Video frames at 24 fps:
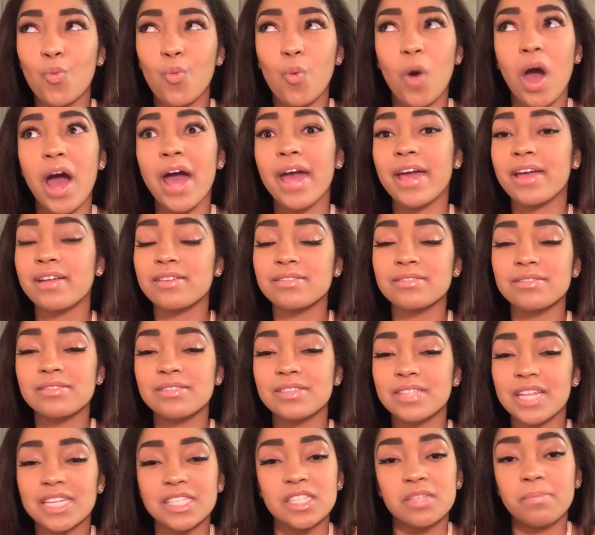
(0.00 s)
Why?
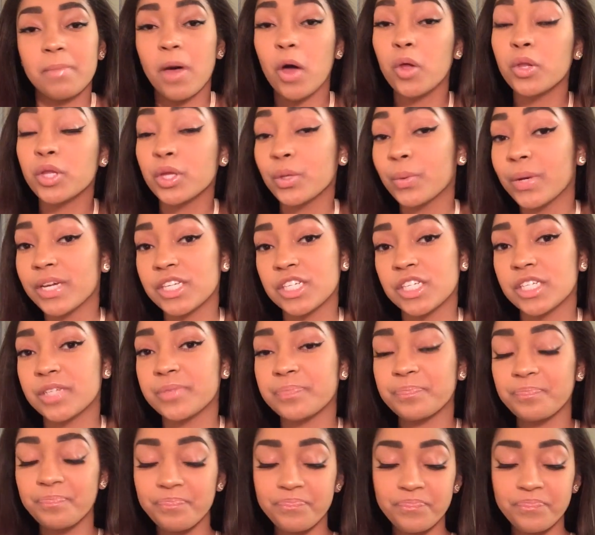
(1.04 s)
That's my only question.